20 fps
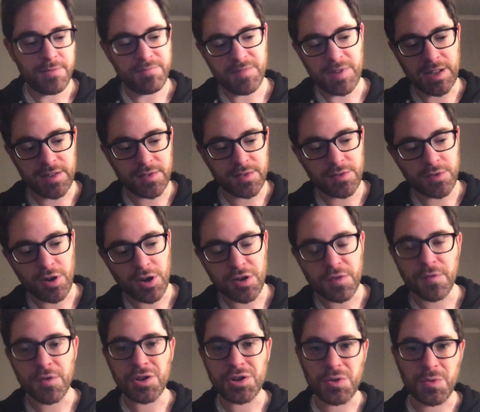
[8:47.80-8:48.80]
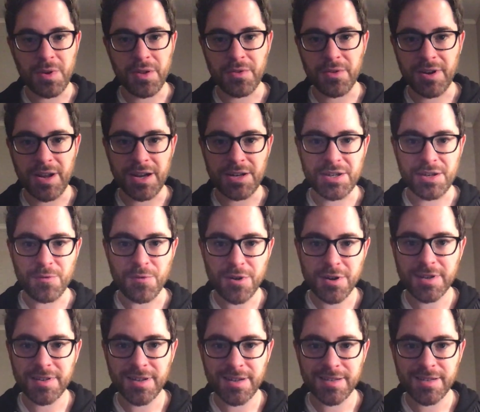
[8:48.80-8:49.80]
It's controversial whether it actually
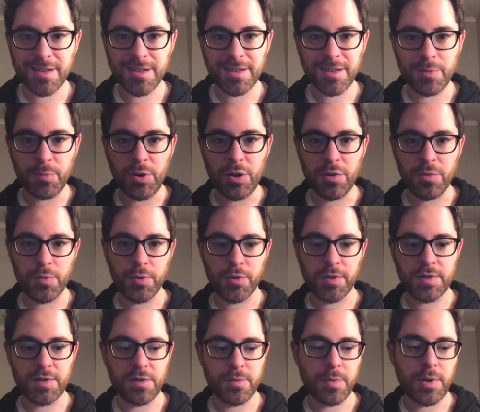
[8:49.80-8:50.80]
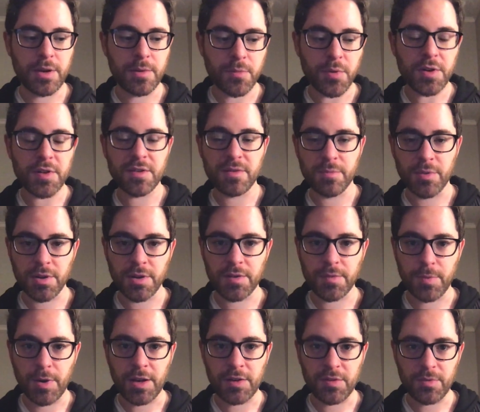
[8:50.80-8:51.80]
works as a libido booster, but in principle it's
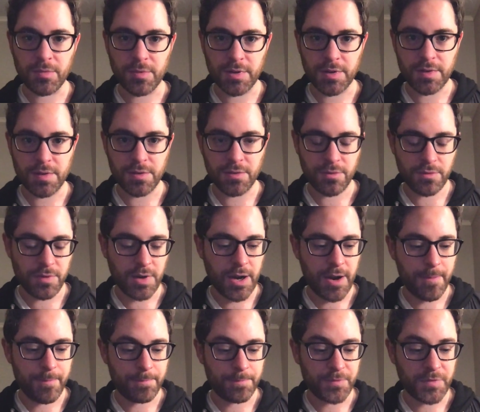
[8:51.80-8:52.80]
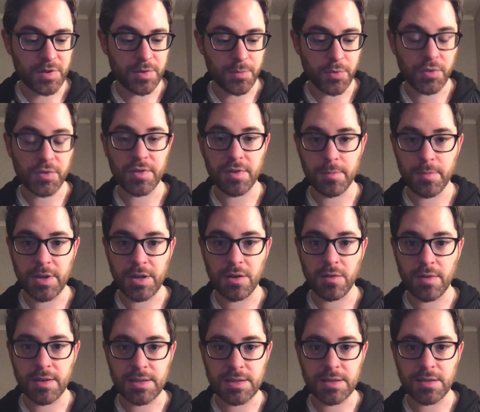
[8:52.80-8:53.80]
possible to, um, to boost libido
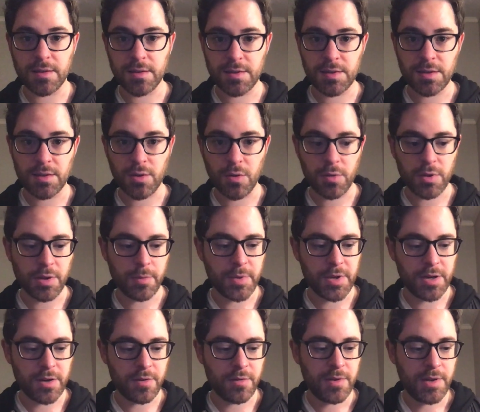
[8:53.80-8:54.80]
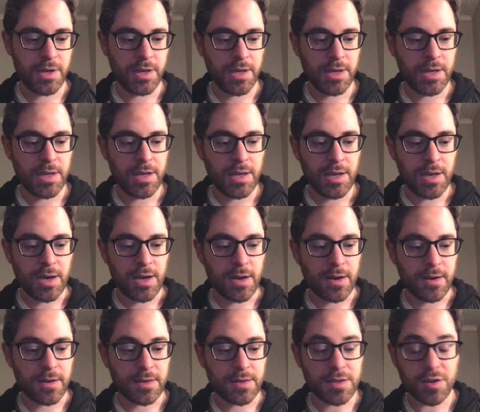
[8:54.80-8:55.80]
and to, to lower libido.
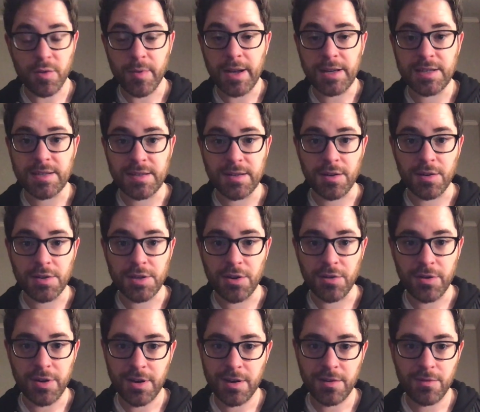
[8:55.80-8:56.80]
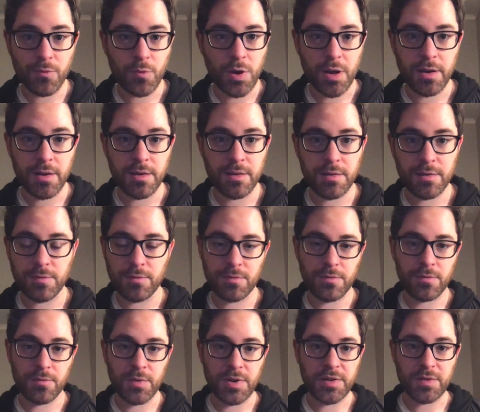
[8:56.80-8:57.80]
Uh, to go back to serotonin, one
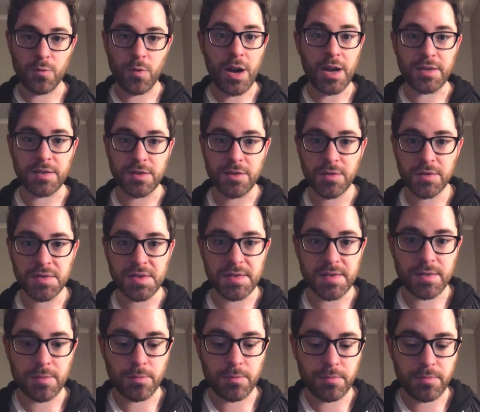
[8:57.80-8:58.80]
reason why it's used is it